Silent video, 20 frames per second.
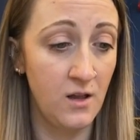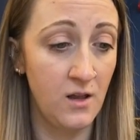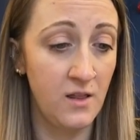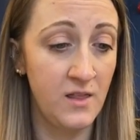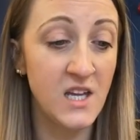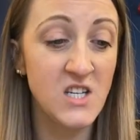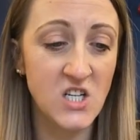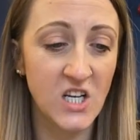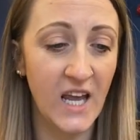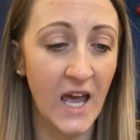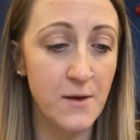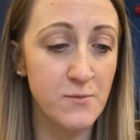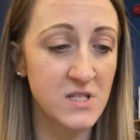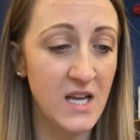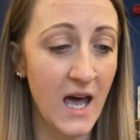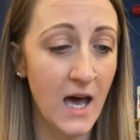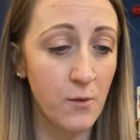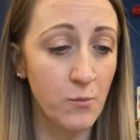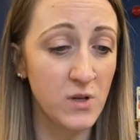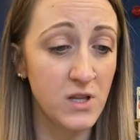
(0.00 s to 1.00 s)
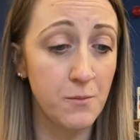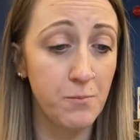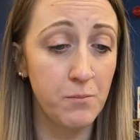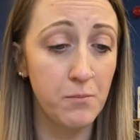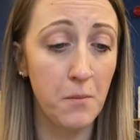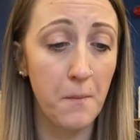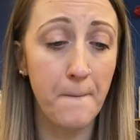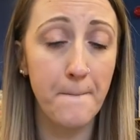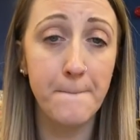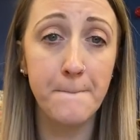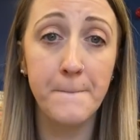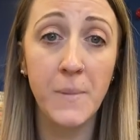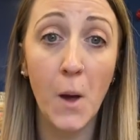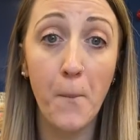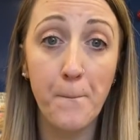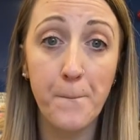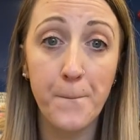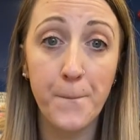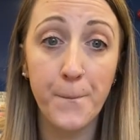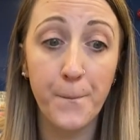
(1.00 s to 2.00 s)
Then she came down with a
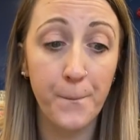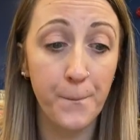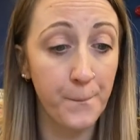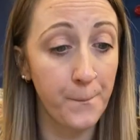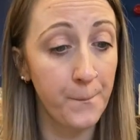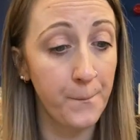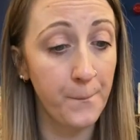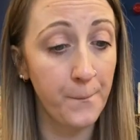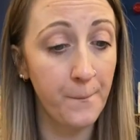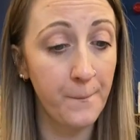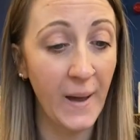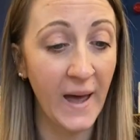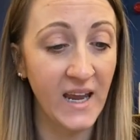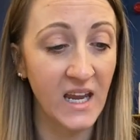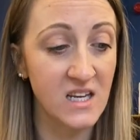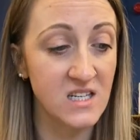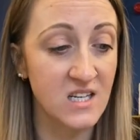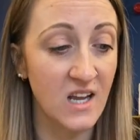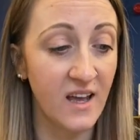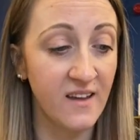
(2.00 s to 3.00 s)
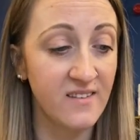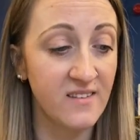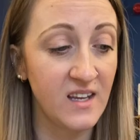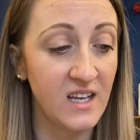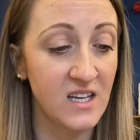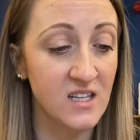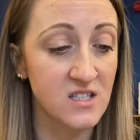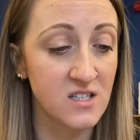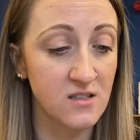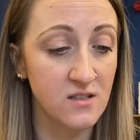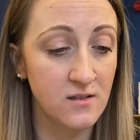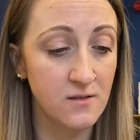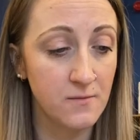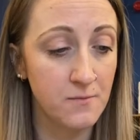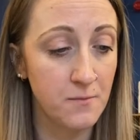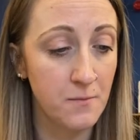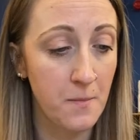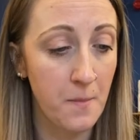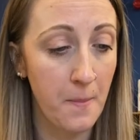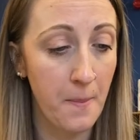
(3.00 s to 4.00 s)
plop back into her seat.
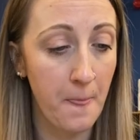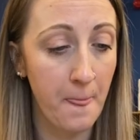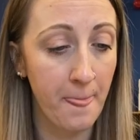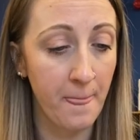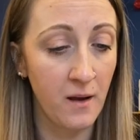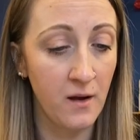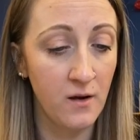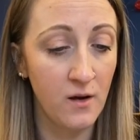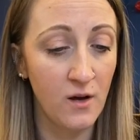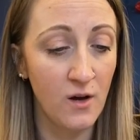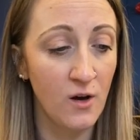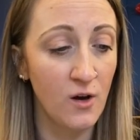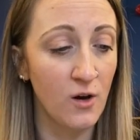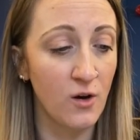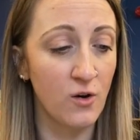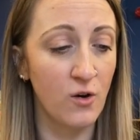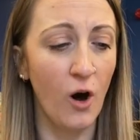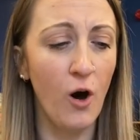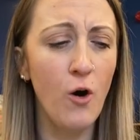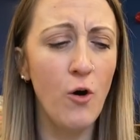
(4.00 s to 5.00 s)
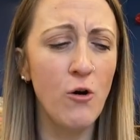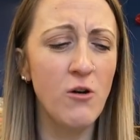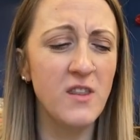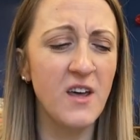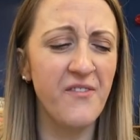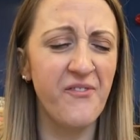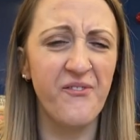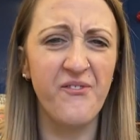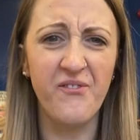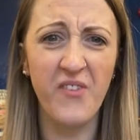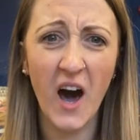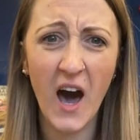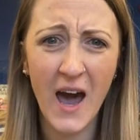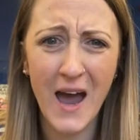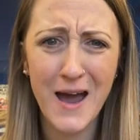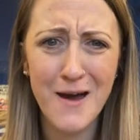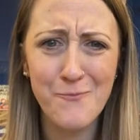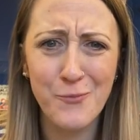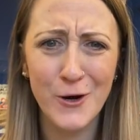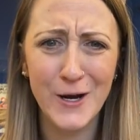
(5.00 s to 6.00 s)
"Call the
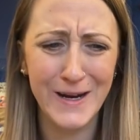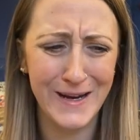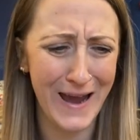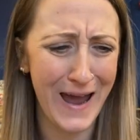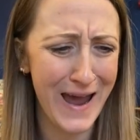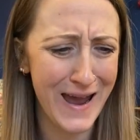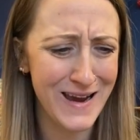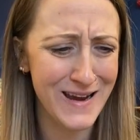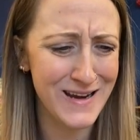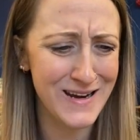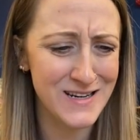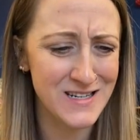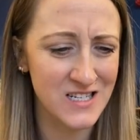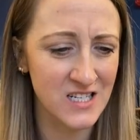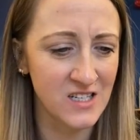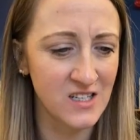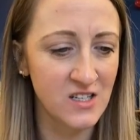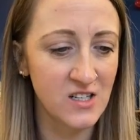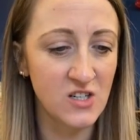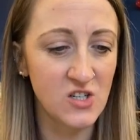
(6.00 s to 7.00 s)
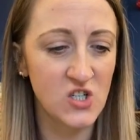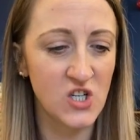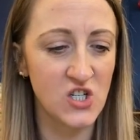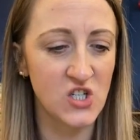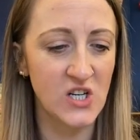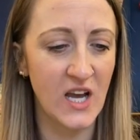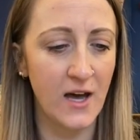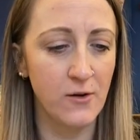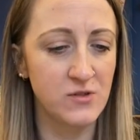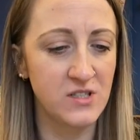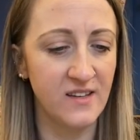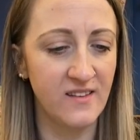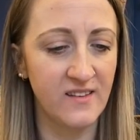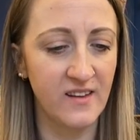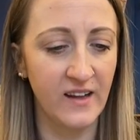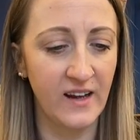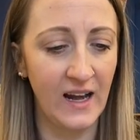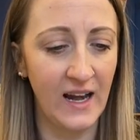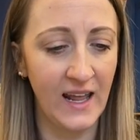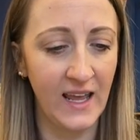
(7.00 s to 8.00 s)
fire brigade!" she shouted
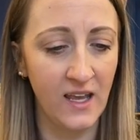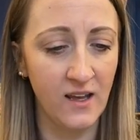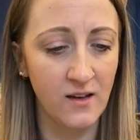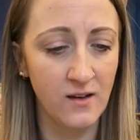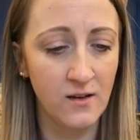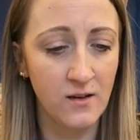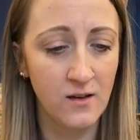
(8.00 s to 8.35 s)
suddenly.